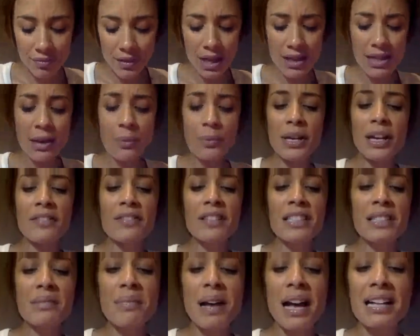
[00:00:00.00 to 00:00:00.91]
Then we have
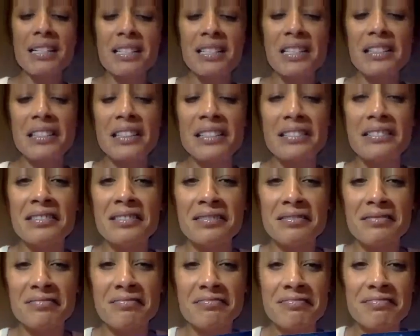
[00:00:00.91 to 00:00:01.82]
this masculine,
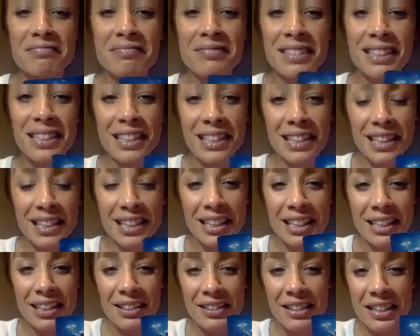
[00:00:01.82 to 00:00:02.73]

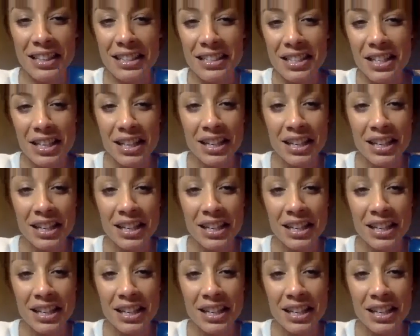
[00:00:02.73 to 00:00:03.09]
this